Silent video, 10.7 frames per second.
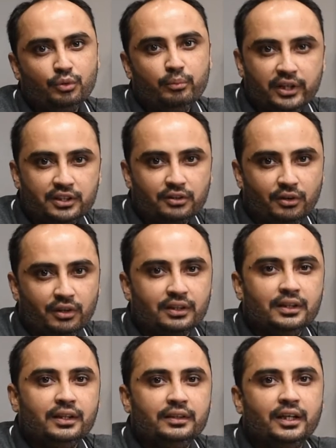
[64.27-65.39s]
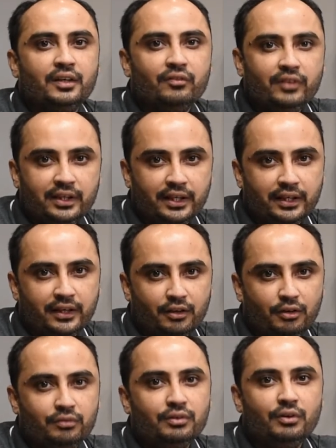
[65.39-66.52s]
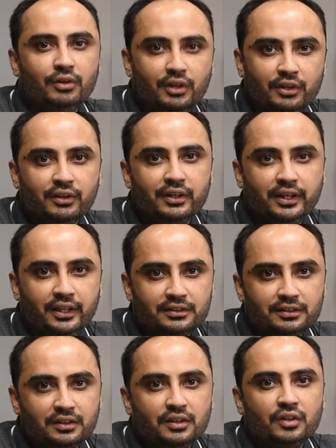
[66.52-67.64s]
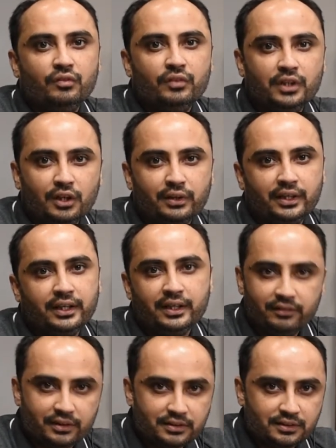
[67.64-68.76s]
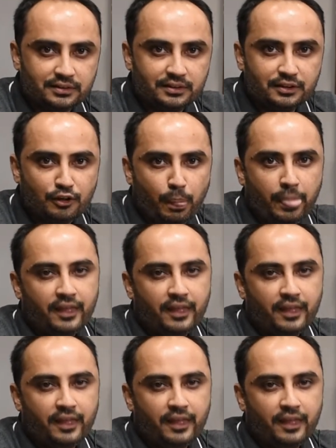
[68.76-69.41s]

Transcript: to make sure that we take care of all your needs without any deviations.